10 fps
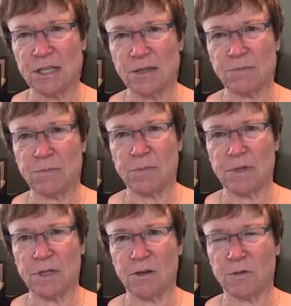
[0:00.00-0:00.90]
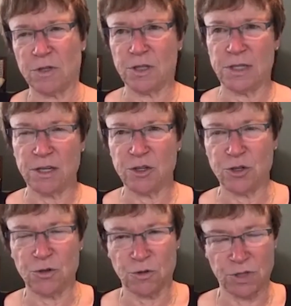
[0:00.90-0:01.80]
and, tennis
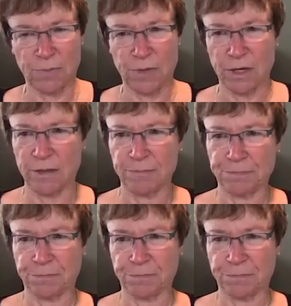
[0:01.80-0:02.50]
shoes or something on.